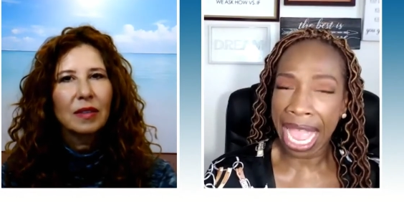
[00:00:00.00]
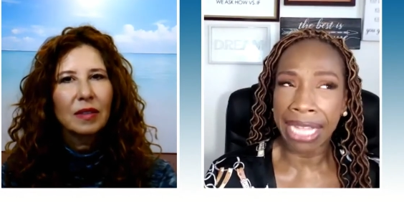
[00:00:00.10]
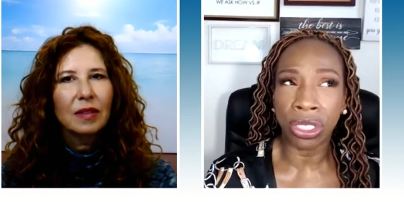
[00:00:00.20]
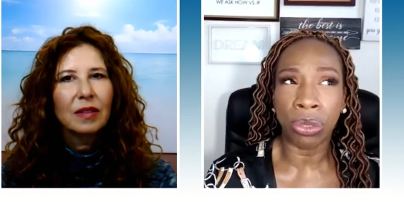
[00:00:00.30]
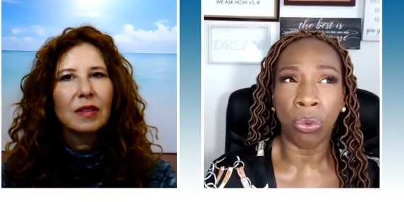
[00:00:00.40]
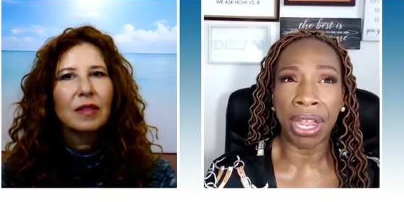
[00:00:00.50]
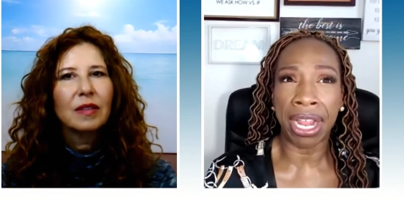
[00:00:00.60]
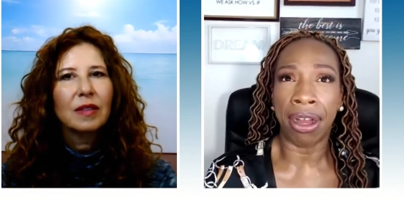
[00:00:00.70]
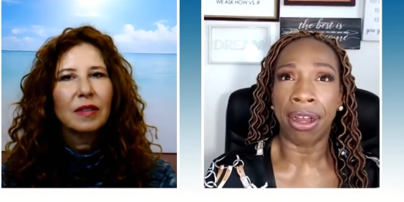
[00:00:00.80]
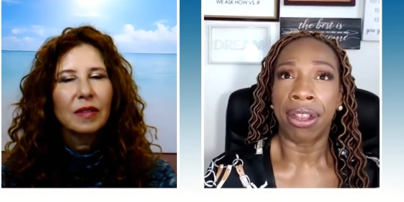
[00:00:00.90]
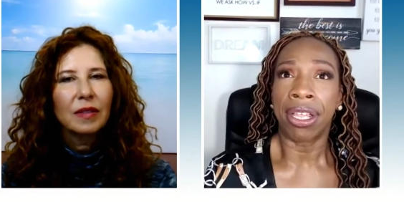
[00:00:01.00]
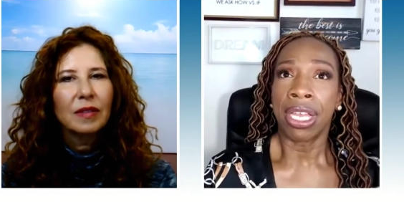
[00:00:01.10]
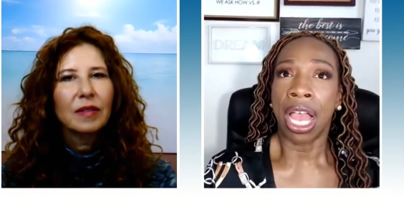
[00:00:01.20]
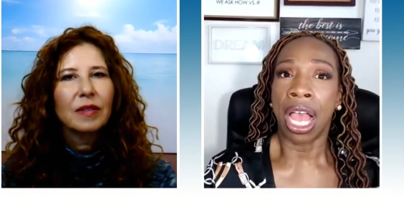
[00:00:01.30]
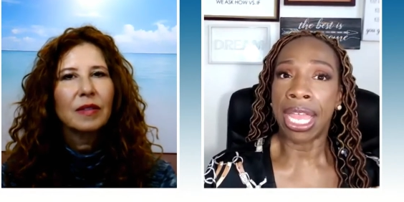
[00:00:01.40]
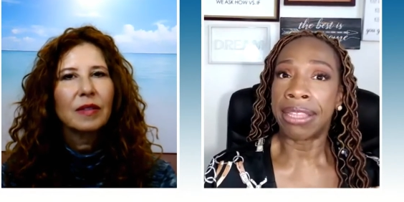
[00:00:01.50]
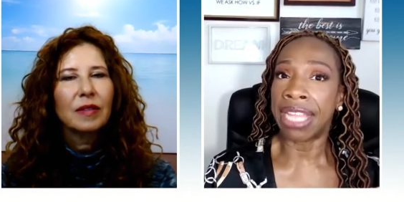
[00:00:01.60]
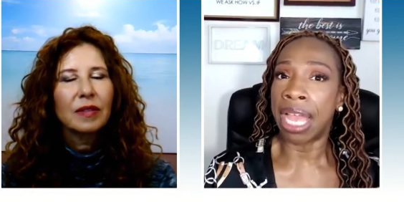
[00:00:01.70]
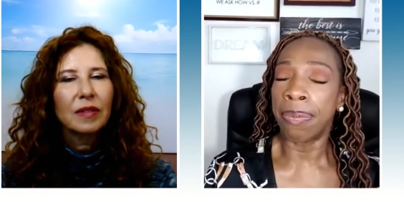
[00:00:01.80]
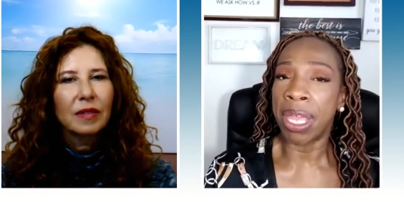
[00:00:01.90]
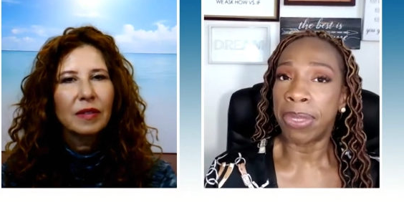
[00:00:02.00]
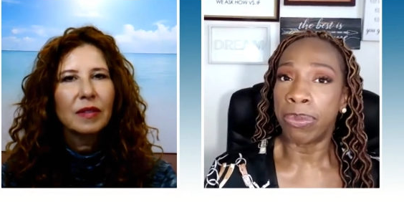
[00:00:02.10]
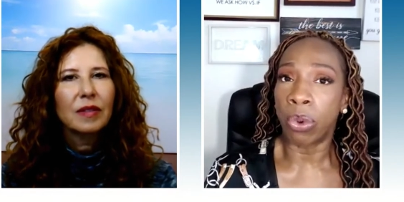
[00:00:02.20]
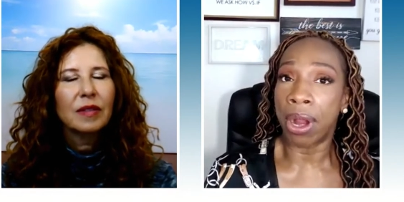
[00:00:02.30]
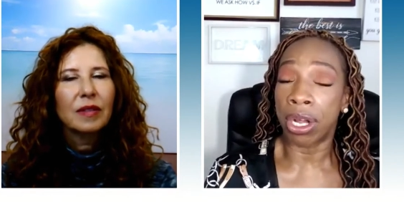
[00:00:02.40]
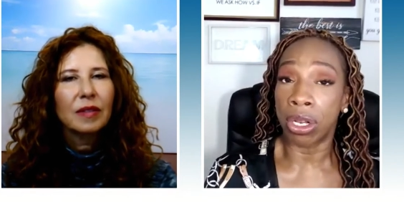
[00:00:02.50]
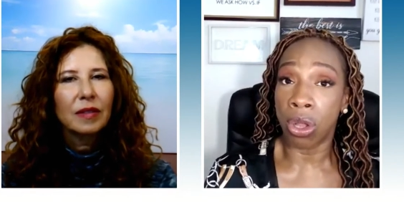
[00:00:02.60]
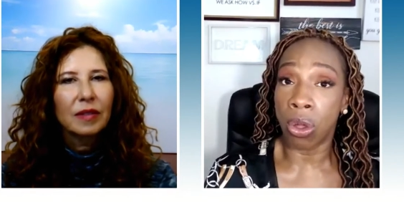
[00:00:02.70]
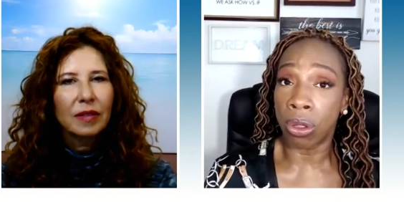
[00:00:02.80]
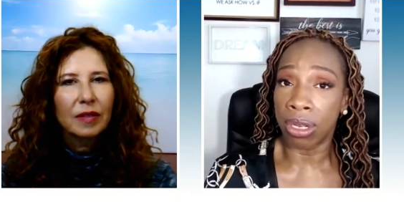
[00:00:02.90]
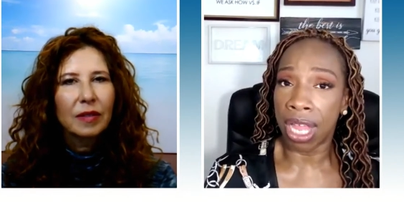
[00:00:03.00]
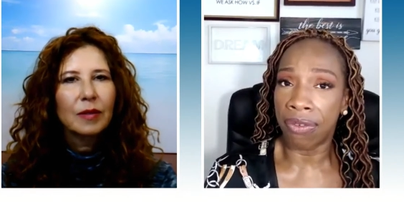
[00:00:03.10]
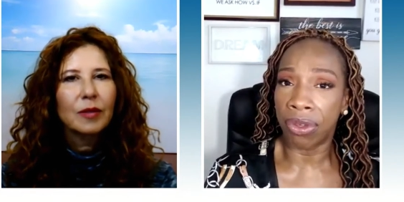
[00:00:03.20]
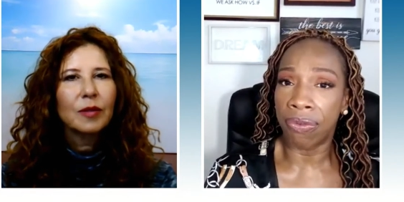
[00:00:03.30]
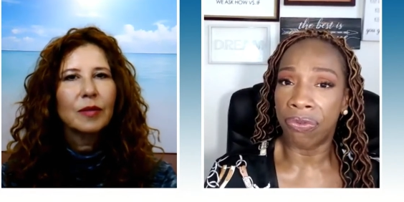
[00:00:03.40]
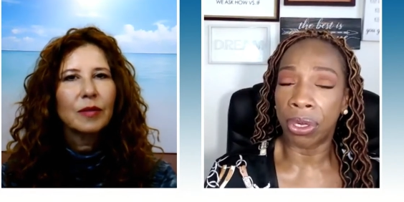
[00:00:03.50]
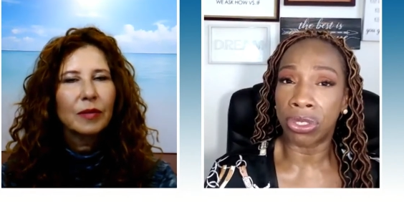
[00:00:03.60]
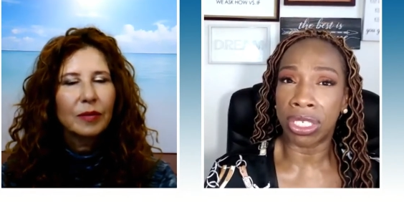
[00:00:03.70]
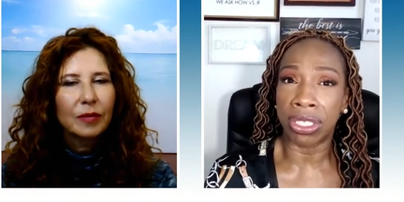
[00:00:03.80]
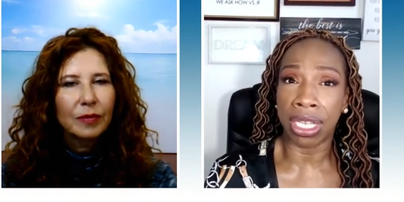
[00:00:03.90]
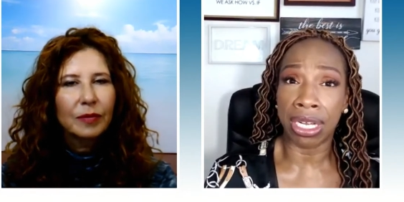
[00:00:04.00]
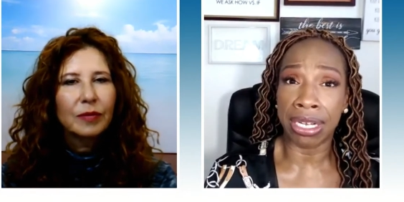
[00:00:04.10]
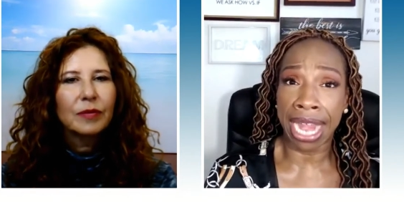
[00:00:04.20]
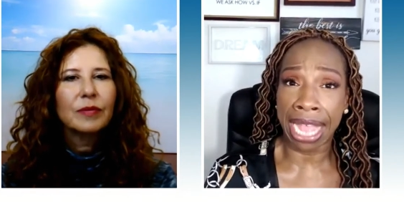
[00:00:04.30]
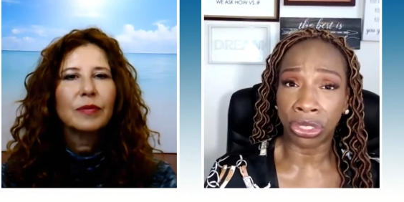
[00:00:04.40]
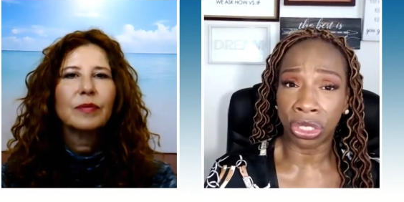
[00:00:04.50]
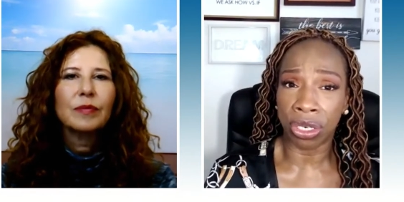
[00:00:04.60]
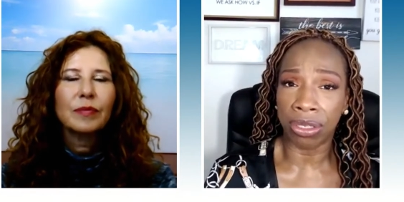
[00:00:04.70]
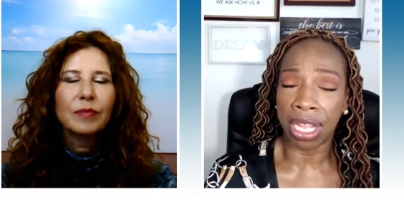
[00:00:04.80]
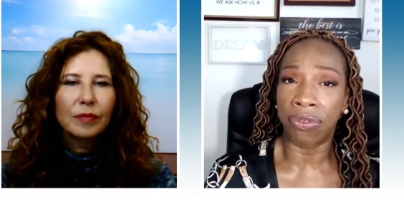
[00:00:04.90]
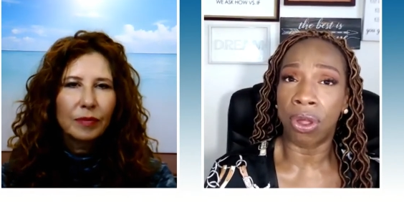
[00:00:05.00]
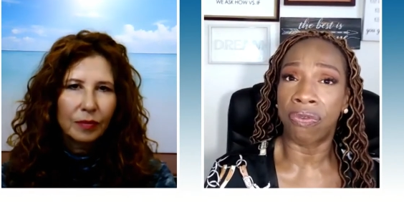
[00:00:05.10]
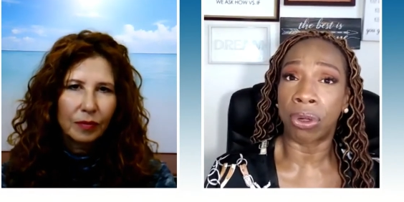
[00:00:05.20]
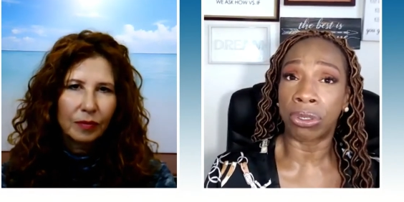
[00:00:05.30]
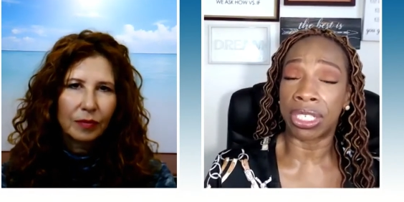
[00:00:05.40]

Speaker 1: That's where, uh, and that may be more at a local level versus a national level or